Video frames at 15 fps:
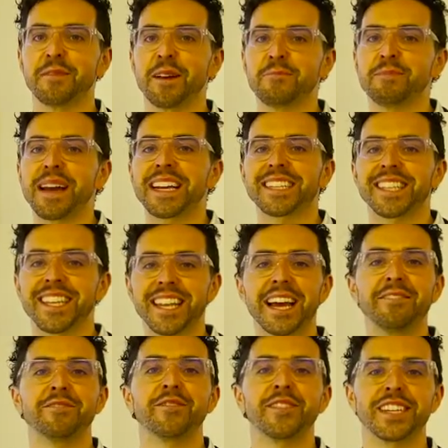it makes the
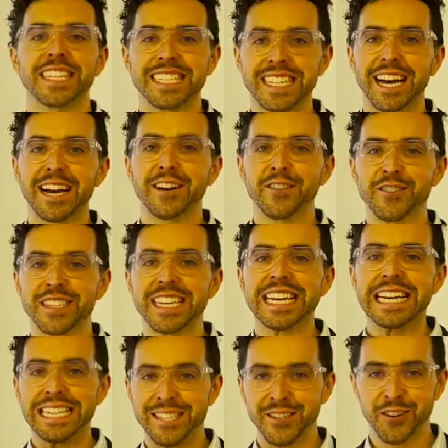life of the designers
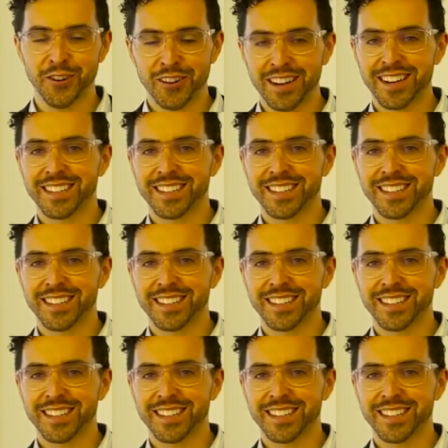easier.